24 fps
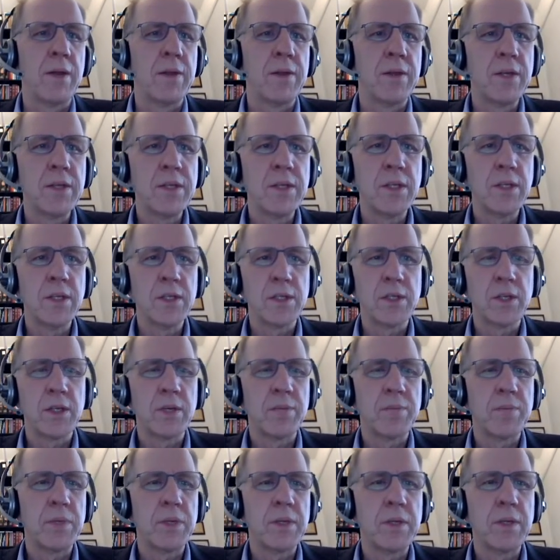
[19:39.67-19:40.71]
This is
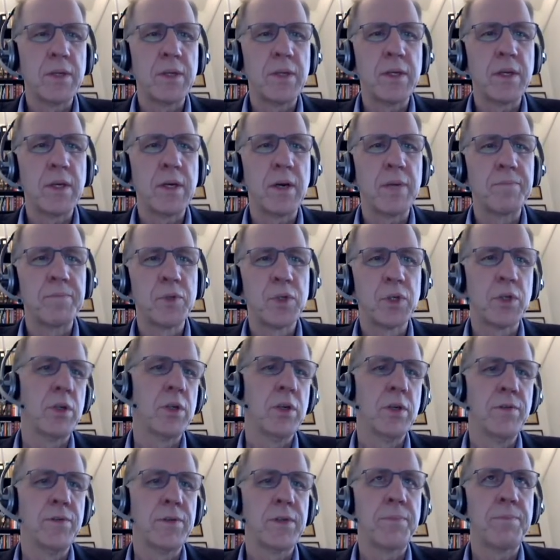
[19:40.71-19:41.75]
going to be the
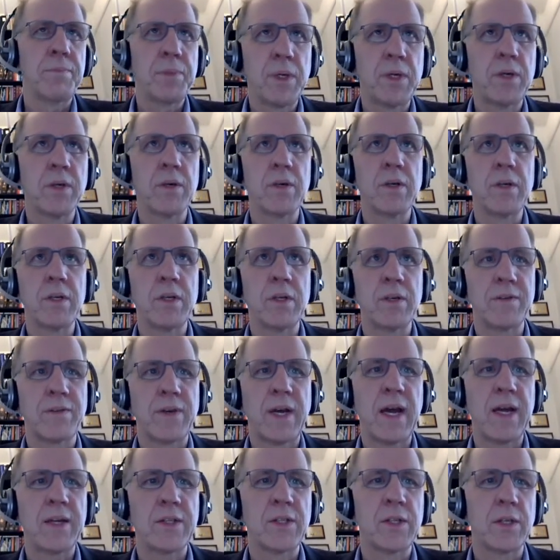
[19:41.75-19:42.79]
observed period
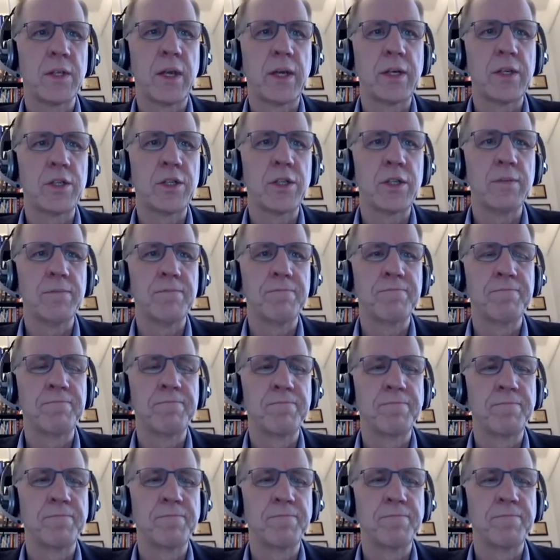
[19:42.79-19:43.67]
of cancellation,